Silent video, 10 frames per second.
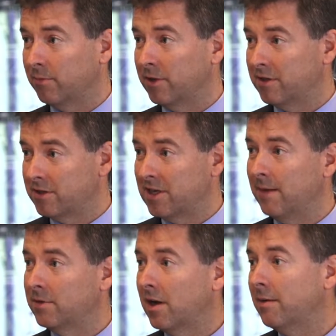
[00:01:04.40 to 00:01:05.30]
but at the
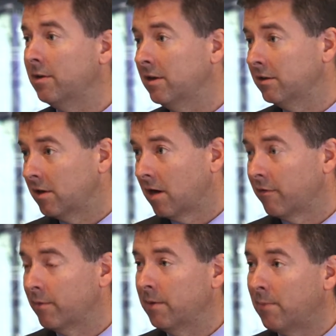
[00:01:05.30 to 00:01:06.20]
same time meeting the
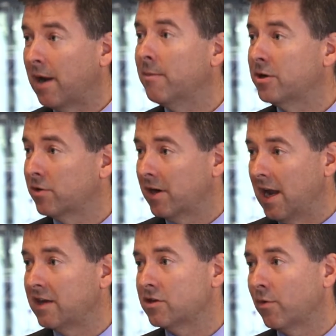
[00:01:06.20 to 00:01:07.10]
government biometric
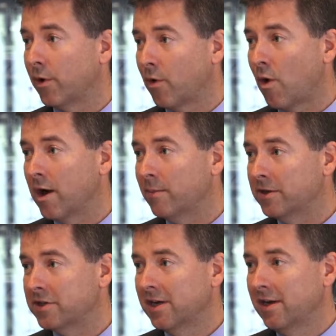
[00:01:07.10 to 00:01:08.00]
exit
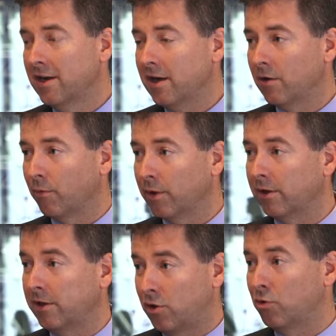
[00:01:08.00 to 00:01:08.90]
requirements in a
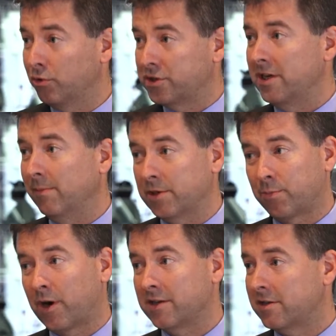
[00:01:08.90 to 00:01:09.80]
really cool, seamless
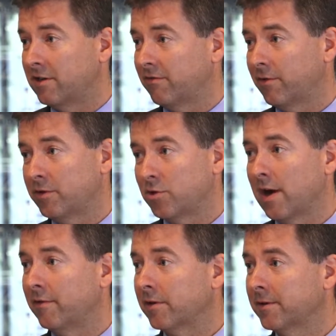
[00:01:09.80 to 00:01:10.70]
process for the
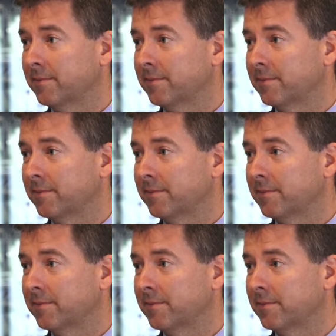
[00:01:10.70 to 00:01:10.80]
traveler.